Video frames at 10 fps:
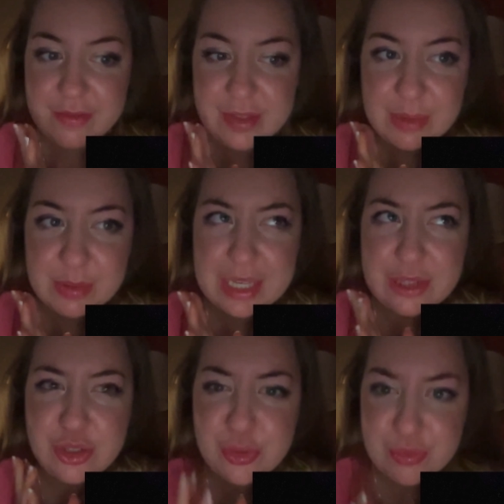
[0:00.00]
There was like
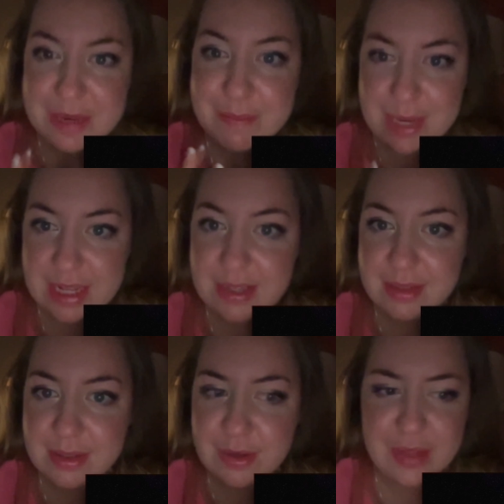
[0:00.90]
3
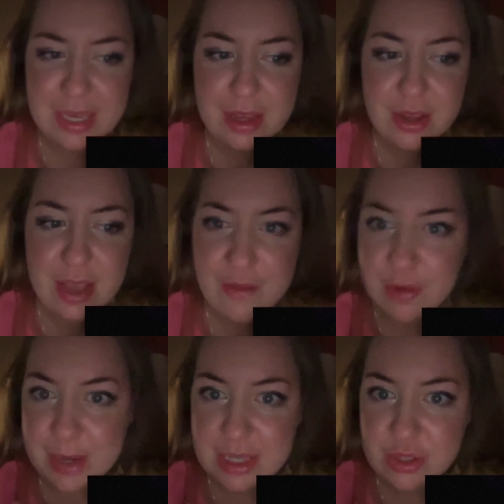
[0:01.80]
minutes of like
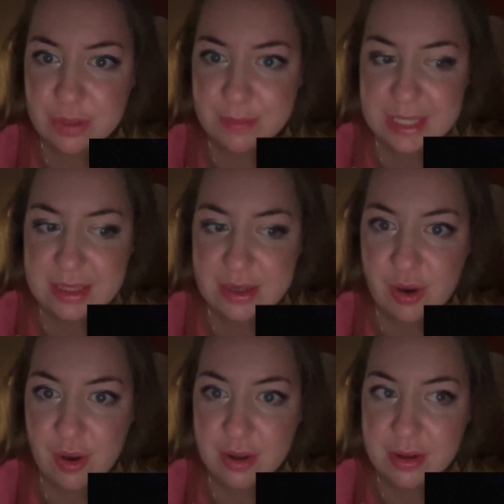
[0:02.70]
everybody's just busy,
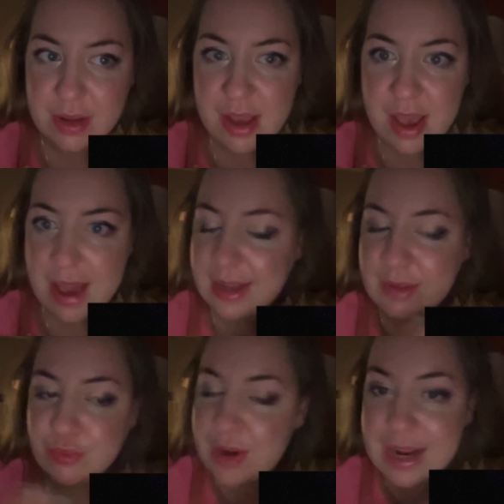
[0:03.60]
gone, and I
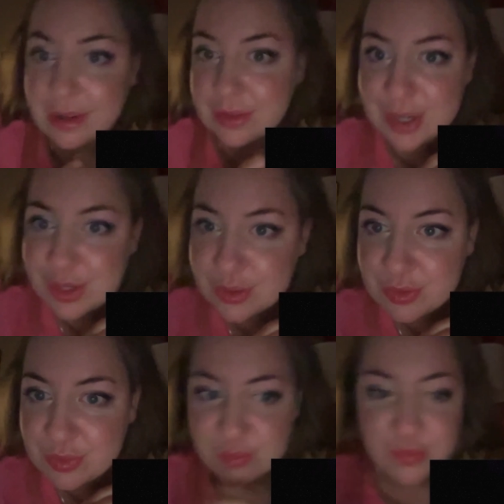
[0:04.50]
ran downstairs,
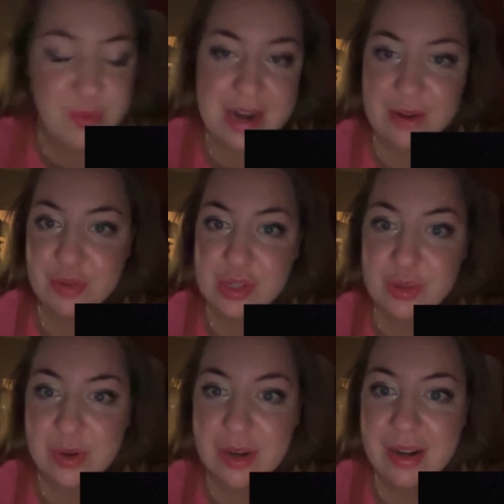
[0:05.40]
ran out the
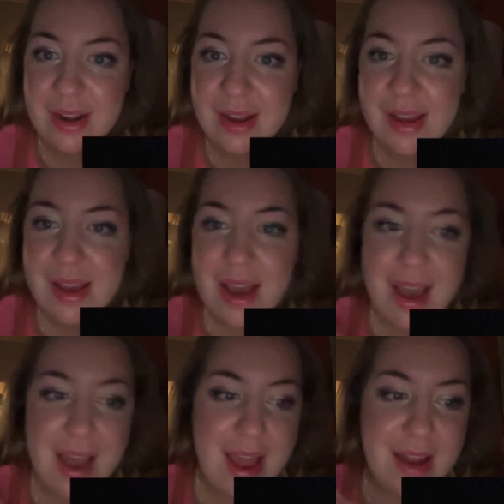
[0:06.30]
door,
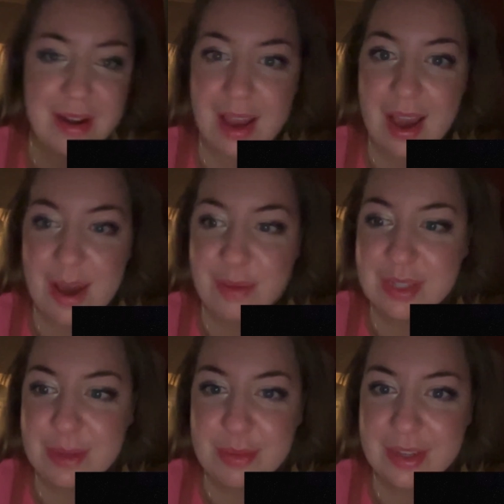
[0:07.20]
and I was
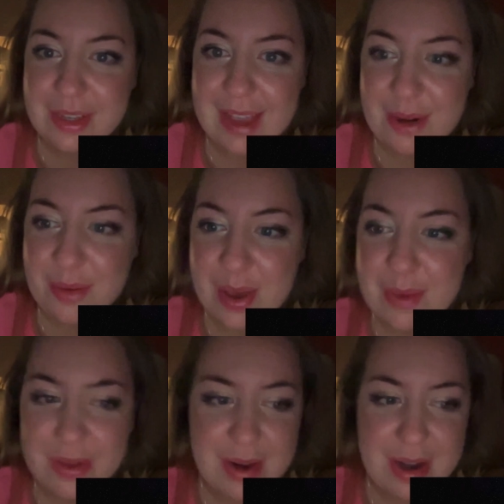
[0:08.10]
able to get away
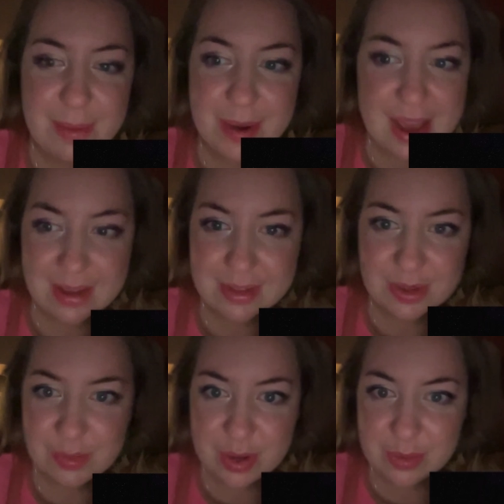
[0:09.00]
without anybody
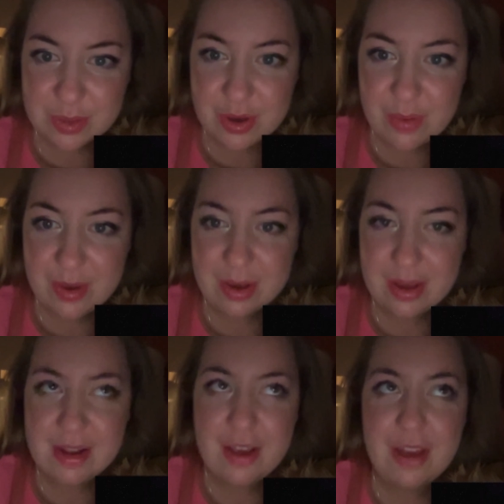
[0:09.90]
asking where I was going,
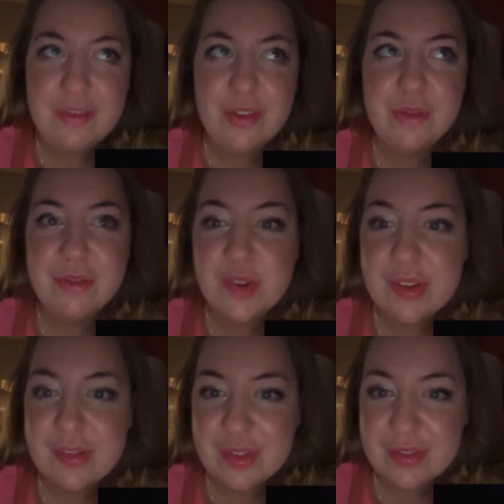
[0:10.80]
and I felt free for